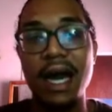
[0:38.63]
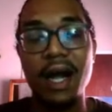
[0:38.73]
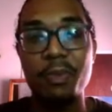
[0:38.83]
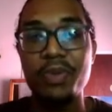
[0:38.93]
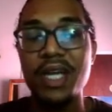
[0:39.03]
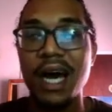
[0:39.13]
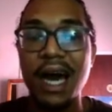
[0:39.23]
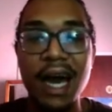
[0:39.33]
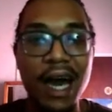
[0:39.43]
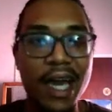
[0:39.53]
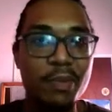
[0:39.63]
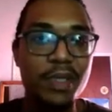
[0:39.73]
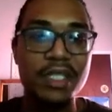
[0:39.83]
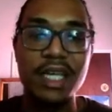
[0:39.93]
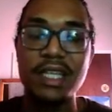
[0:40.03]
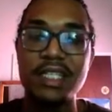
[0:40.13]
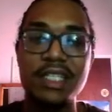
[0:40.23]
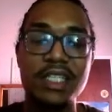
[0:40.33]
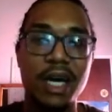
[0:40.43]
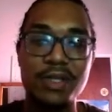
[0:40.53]
I'll put a high
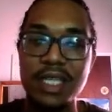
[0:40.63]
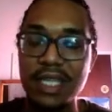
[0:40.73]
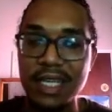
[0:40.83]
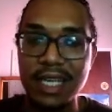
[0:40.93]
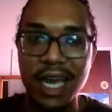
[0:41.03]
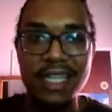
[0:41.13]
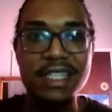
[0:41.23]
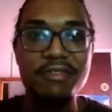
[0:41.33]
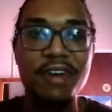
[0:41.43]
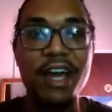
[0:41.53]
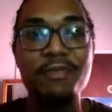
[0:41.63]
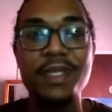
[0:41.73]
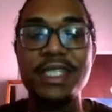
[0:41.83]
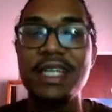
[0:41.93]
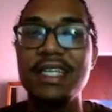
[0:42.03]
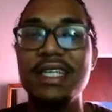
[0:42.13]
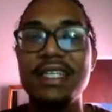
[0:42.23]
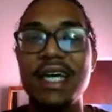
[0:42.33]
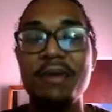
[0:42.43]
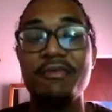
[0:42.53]
percentage, I'll say ninety-five percent of the
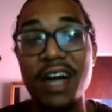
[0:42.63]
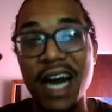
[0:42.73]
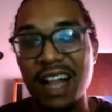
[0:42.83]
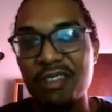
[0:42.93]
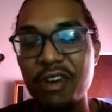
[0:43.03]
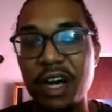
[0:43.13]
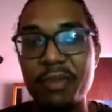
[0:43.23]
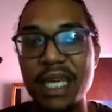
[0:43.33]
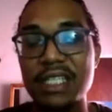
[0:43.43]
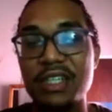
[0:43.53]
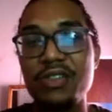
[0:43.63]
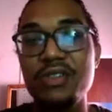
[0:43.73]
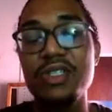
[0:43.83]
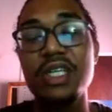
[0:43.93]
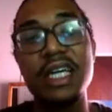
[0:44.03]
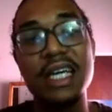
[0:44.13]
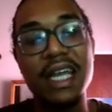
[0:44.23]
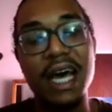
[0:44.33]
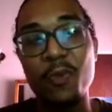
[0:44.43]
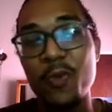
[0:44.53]
time for alpha and beta roots,
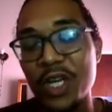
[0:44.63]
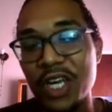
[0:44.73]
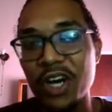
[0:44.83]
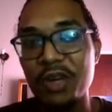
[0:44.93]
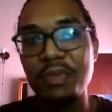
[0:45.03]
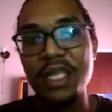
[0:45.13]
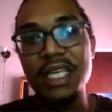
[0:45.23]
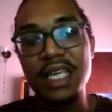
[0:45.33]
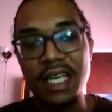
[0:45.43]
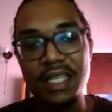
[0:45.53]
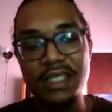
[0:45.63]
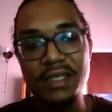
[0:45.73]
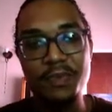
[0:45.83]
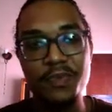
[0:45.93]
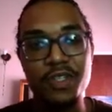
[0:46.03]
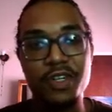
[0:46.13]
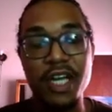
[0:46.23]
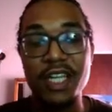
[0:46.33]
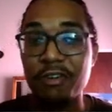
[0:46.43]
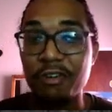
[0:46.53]
that would not be the case,
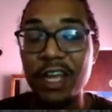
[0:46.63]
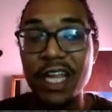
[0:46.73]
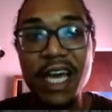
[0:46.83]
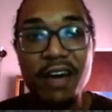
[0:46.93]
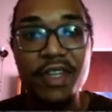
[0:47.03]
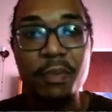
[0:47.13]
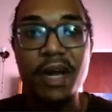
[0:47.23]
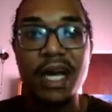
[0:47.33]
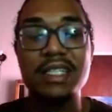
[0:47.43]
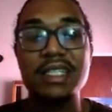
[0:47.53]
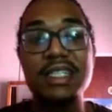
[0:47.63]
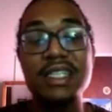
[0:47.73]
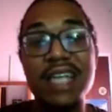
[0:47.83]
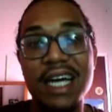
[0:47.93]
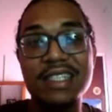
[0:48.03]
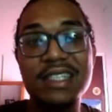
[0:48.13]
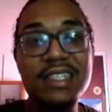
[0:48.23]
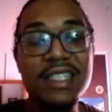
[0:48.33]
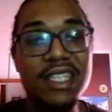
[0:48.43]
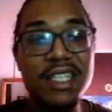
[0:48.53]
right? You really have to practice these and
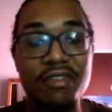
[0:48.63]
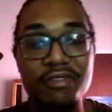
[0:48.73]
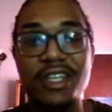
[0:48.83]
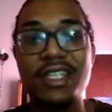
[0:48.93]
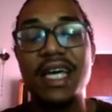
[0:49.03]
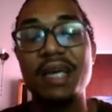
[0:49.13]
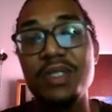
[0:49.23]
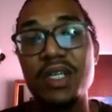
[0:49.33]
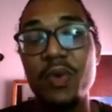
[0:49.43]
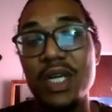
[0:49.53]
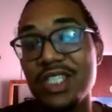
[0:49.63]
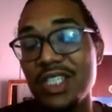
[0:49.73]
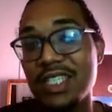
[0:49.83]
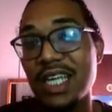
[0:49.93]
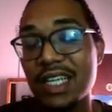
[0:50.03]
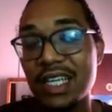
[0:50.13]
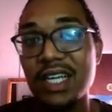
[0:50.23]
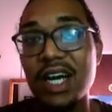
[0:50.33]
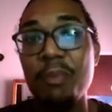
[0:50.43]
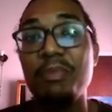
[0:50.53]
see the different types of questions that could
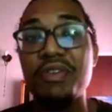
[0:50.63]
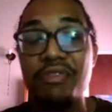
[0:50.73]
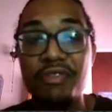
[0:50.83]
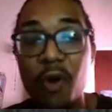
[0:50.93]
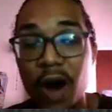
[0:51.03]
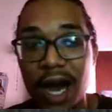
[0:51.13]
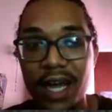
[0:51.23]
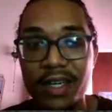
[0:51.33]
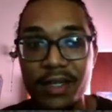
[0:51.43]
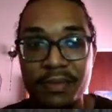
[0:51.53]
come beforehand.